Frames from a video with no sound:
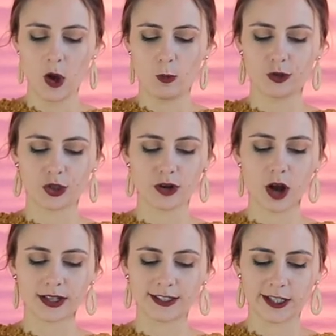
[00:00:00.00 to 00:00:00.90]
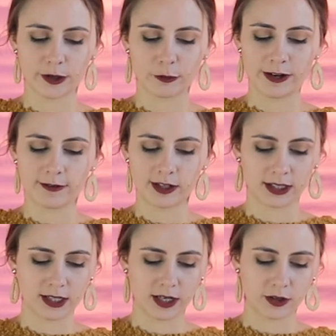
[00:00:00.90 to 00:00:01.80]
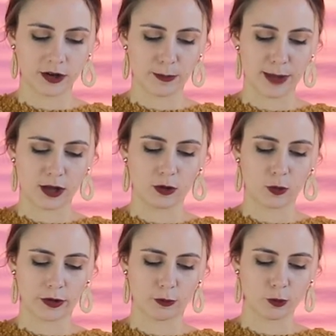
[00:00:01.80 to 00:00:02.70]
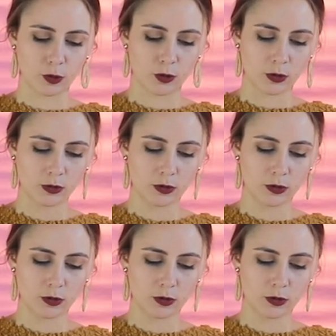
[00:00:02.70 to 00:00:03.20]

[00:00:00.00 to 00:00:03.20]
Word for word: which are not considered refunds under the mail order rule.